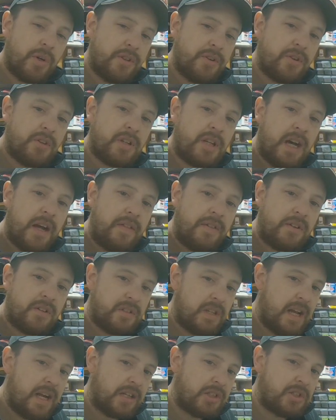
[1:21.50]
whether or not
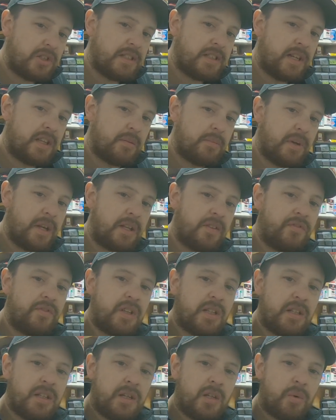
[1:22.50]
there's actually any
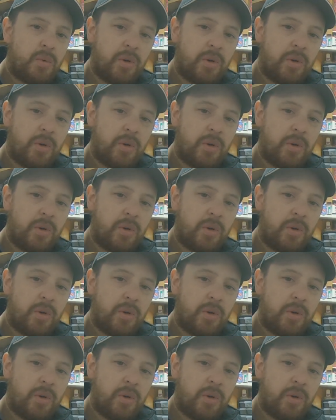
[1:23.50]
benefit,